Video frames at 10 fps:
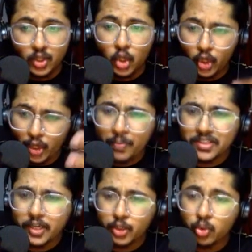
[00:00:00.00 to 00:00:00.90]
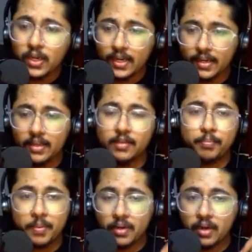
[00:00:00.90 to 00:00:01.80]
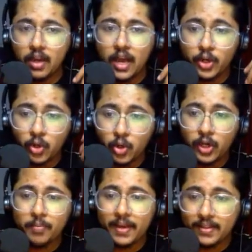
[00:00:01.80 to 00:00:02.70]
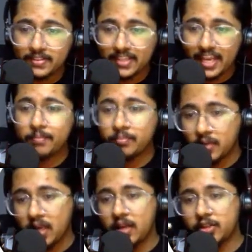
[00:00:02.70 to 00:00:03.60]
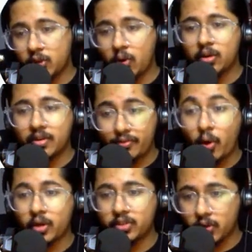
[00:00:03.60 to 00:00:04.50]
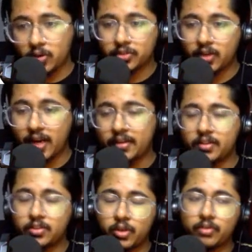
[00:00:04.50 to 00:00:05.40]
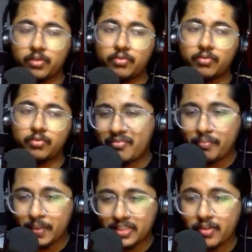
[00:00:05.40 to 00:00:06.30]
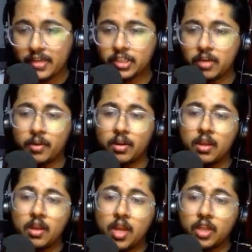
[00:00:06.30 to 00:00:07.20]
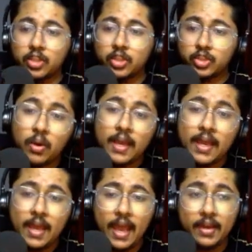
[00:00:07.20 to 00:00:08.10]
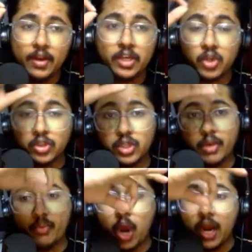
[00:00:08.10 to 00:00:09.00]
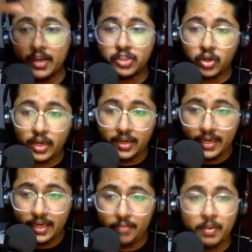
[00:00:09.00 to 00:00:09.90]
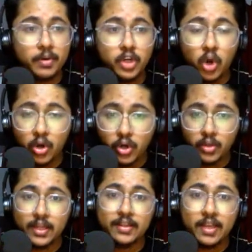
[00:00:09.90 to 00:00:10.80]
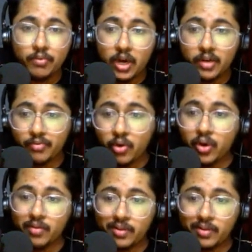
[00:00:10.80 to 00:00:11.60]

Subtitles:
humans are two-legged. People are not going to buy the same four socks, right? So it wouldn't be much fashionable. So, and it's also a want, it's not a need. People don't know that they want for